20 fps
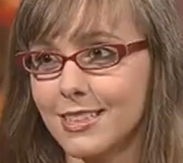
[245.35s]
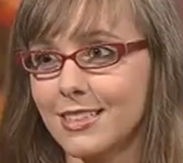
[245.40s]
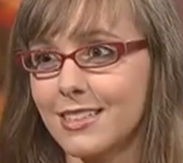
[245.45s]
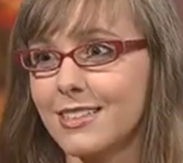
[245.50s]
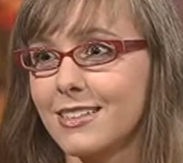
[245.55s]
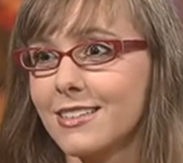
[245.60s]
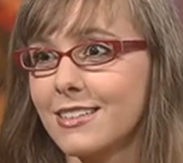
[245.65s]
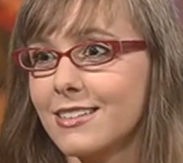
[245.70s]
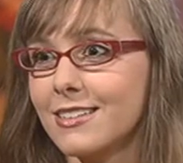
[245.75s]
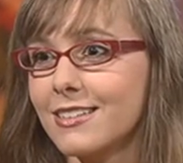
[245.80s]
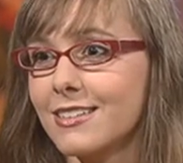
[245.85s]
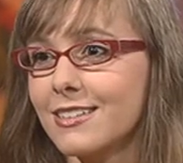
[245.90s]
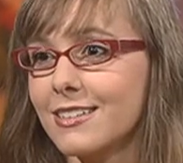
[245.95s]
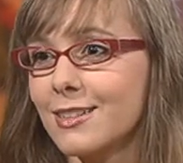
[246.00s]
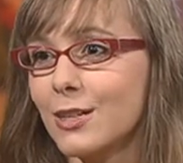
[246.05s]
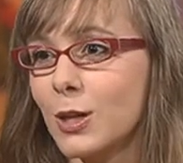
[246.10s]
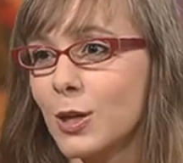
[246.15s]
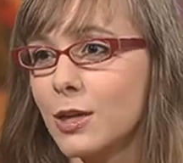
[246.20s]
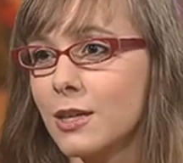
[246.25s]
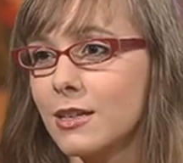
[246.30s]
would be an
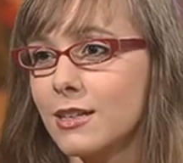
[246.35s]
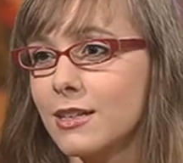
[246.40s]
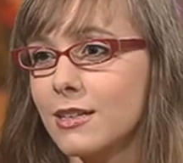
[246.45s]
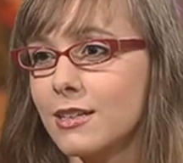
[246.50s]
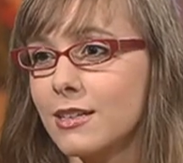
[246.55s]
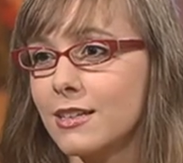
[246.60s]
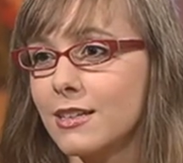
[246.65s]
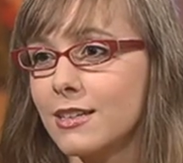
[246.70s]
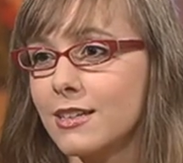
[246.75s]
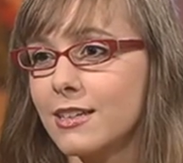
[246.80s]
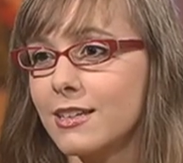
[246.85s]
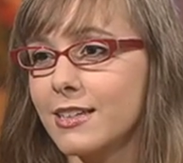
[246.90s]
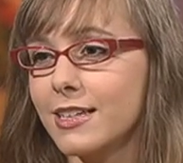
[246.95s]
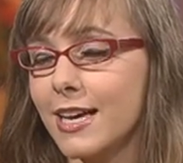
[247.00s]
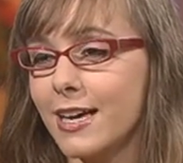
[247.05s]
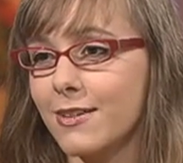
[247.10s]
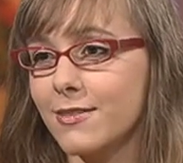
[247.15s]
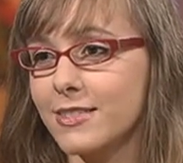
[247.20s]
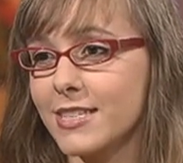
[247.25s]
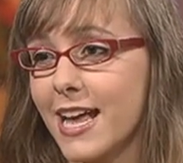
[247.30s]
understatement.
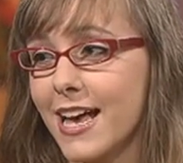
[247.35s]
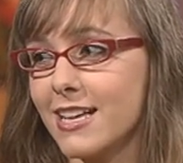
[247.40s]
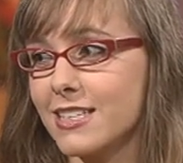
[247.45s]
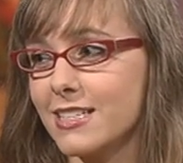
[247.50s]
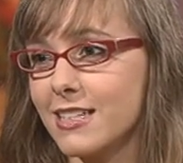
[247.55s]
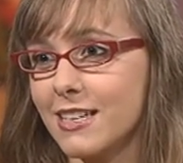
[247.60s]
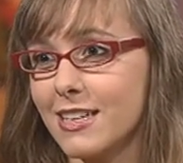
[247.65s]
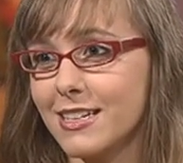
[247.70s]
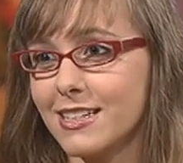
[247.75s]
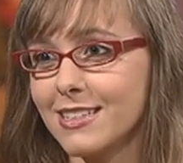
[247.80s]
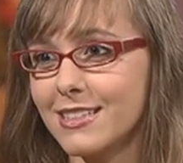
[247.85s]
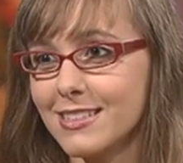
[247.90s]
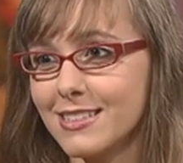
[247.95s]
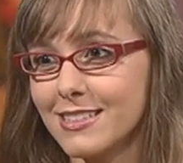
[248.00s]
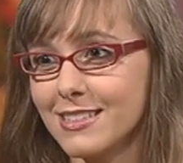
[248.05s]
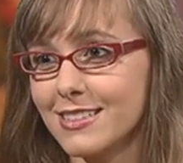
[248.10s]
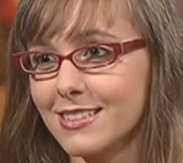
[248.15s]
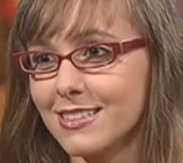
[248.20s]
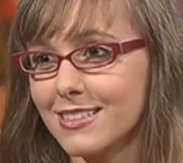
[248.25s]
Yeah, it was nasty. And I'm no